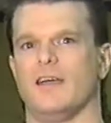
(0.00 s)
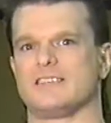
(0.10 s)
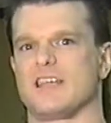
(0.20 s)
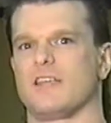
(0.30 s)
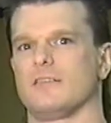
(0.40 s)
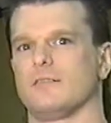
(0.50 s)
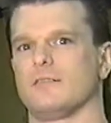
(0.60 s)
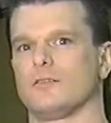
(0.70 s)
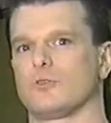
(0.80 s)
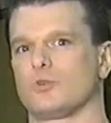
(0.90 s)
As I
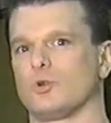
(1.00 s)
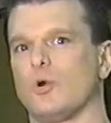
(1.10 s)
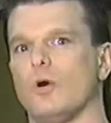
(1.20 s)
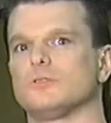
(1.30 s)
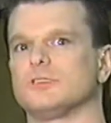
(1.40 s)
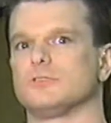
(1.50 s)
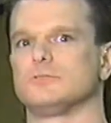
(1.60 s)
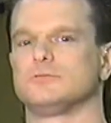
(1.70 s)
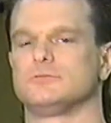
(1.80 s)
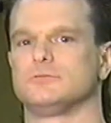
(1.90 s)
grew older,
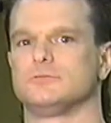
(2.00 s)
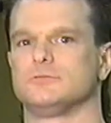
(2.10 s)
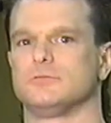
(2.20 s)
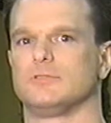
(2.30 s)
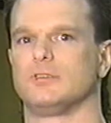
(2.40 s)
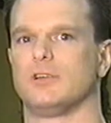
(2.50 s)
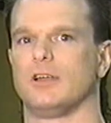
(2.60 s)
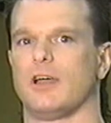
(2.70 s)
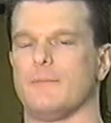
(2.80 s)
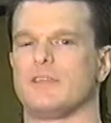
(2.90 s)

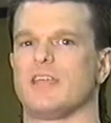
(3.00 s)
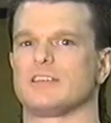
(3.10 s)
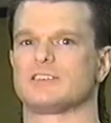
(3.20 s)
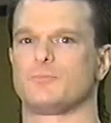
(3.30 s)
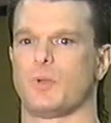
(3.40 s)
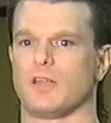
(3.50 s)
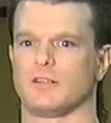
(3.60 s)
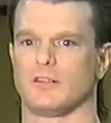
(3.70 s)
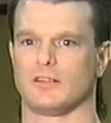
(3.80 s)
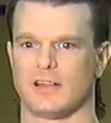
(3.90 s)
I began to
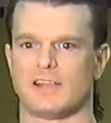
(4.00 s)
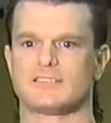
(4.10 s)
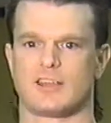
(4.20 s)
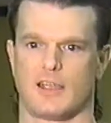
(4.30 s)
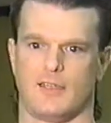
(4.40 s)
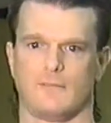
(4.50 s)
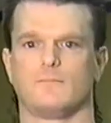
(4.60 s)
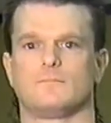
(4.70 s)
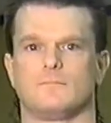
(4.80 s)
spend less time